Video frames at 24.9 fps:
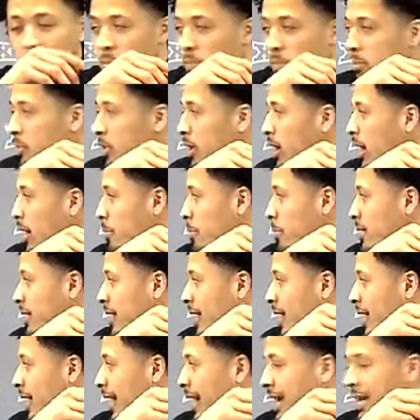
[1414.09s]
well, I'd be in
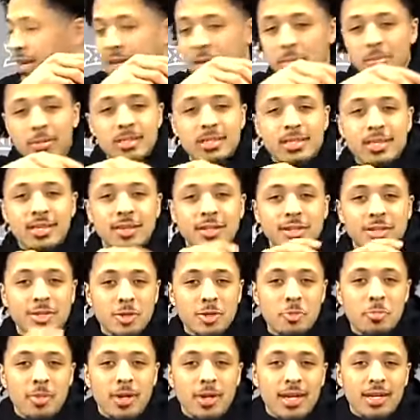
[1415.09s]
that academic center
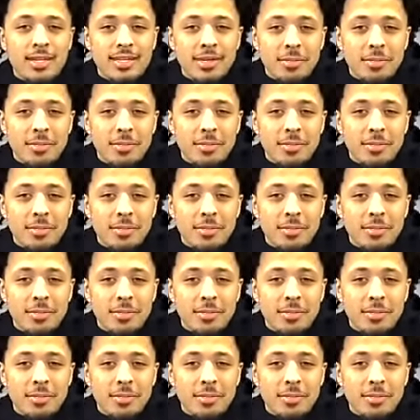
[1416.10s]
too much.